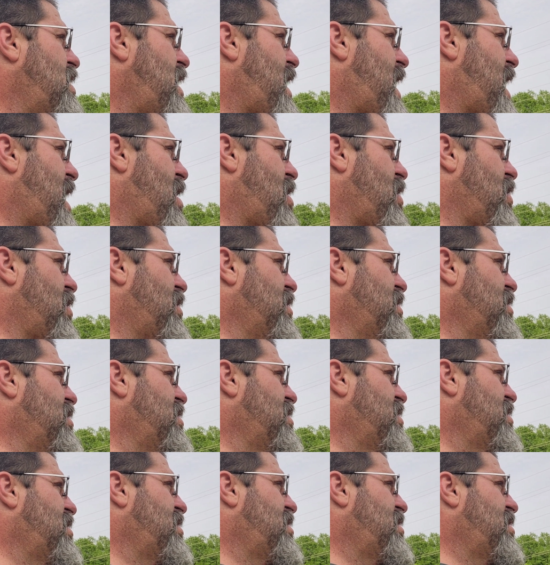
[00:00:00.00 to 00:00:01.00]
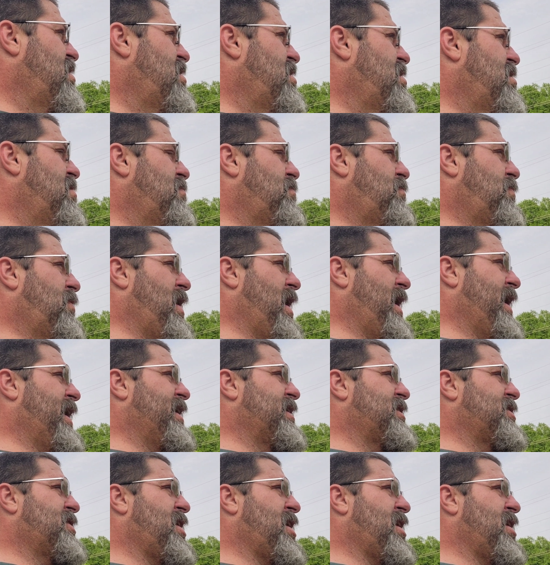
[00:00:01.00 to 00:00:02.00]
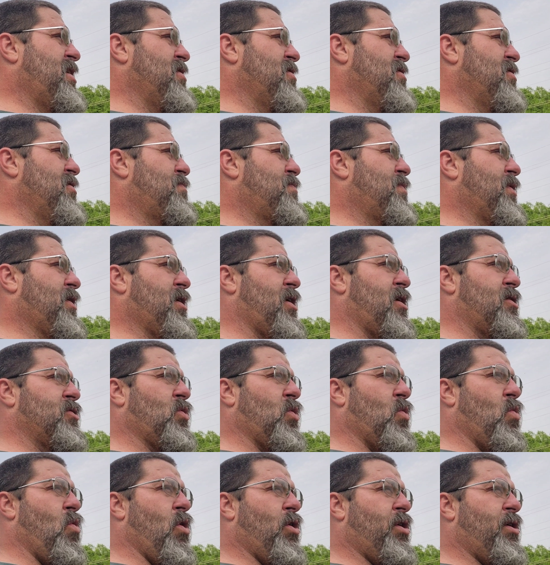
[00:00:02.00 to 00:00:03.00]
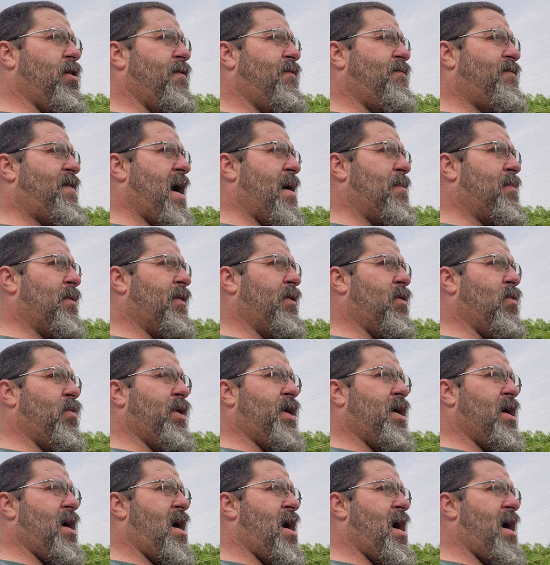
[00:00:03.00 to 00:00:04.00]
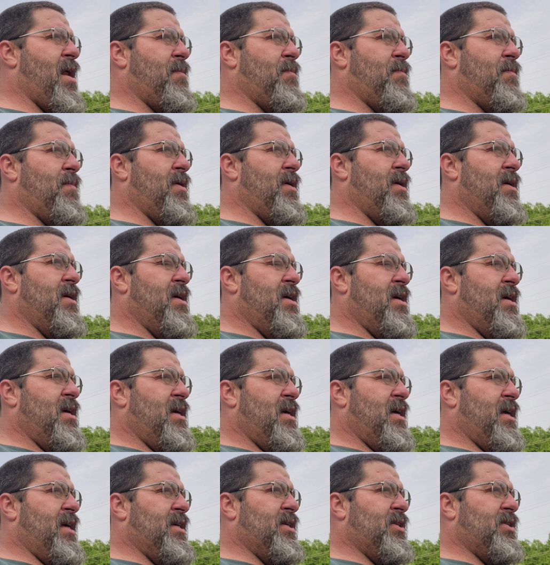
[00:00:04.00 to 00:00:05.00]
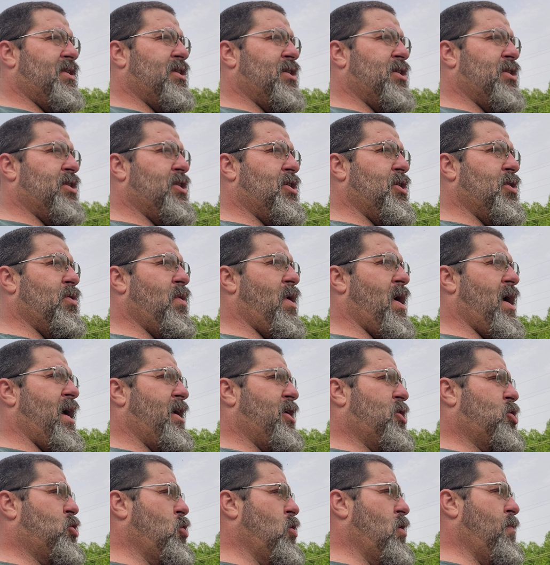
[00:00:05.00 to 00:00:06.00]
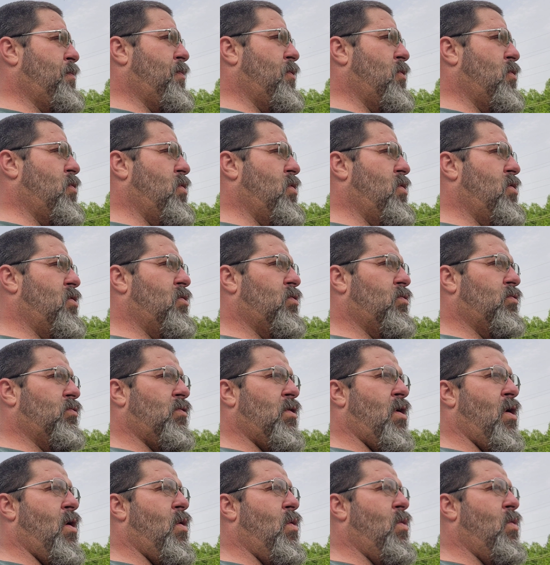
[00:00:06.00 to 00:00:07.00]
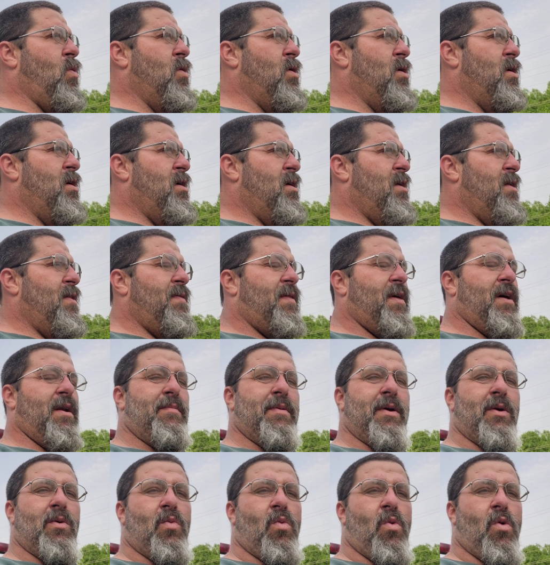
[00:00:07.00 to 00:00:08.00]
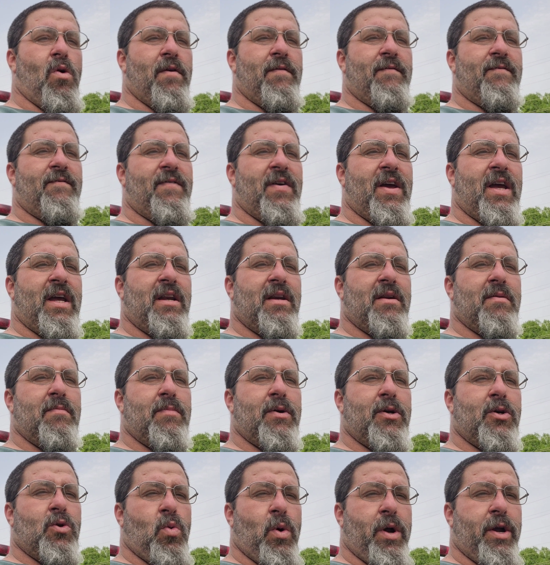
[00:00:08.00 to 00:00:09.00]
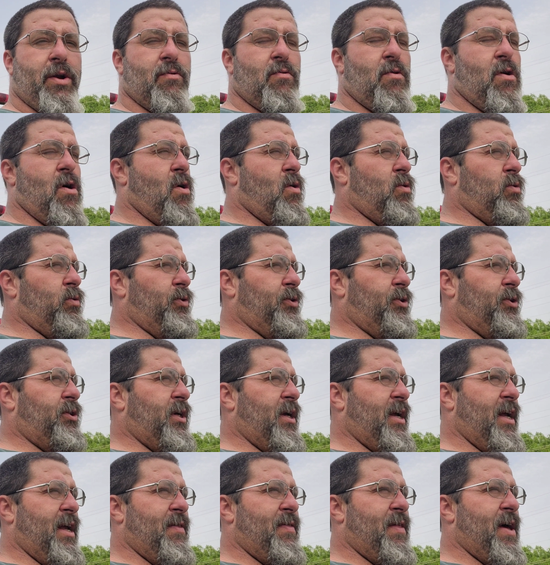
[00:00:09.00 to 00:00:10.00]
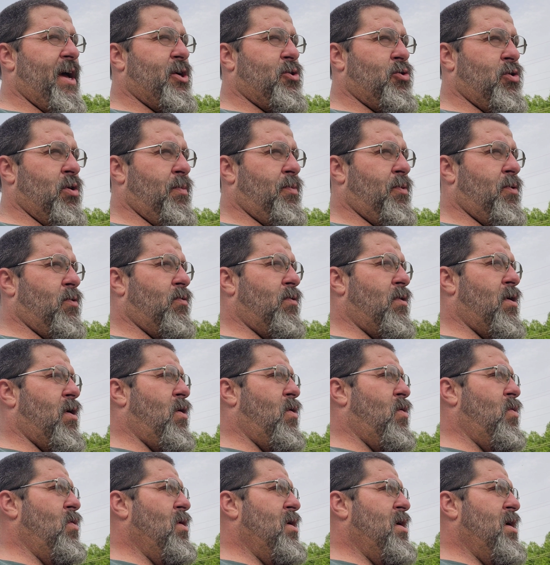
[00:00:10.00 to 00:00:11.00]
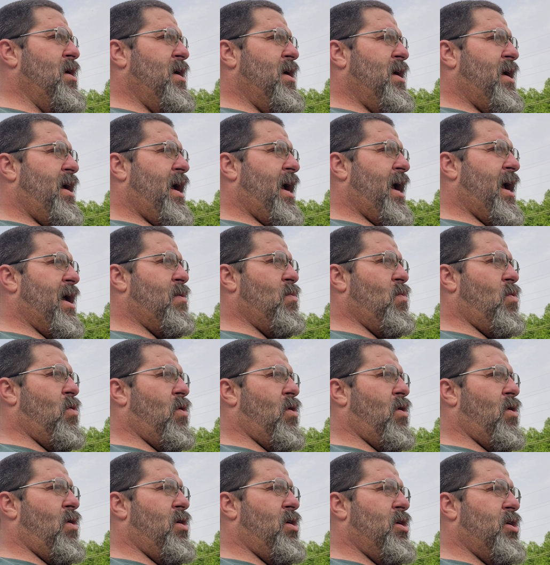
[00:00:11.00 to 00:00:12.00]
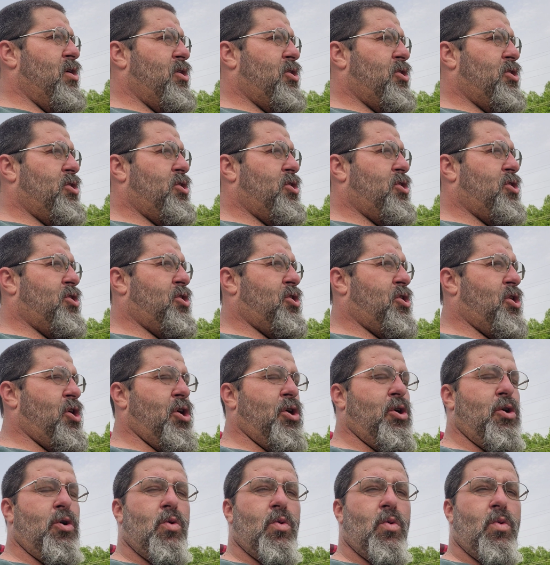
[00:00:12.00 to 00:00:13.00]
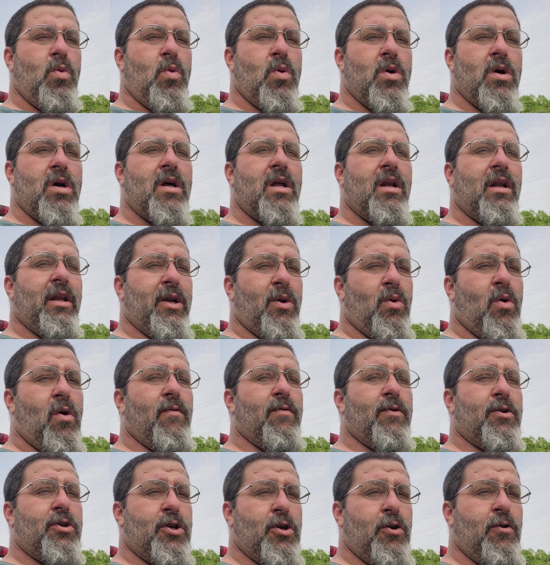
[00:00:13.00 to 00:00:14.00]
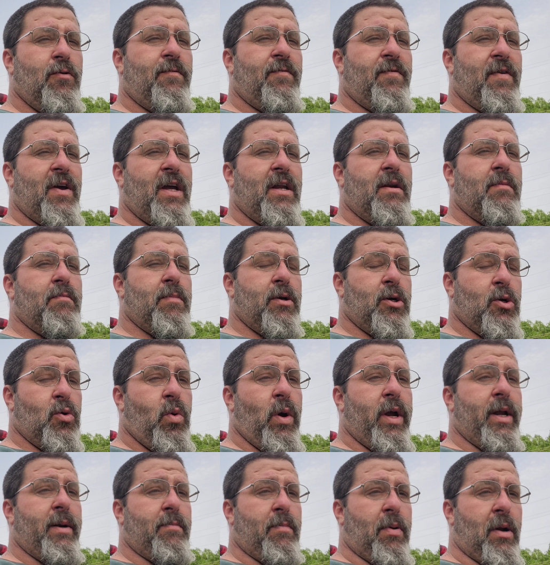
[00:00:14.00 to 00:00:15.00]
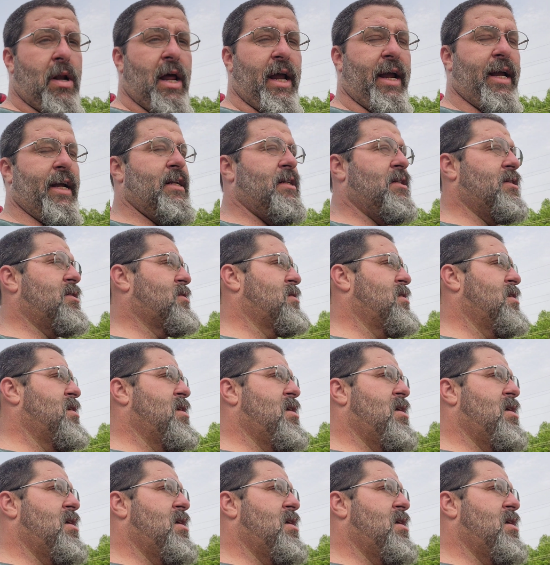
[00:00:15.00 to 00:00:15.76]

our plans here, because we're working a fabric that we got, is to do a triple roll. That'll be 1 feet between rolls in that triple roll, and we're a little over 2 feet between plants.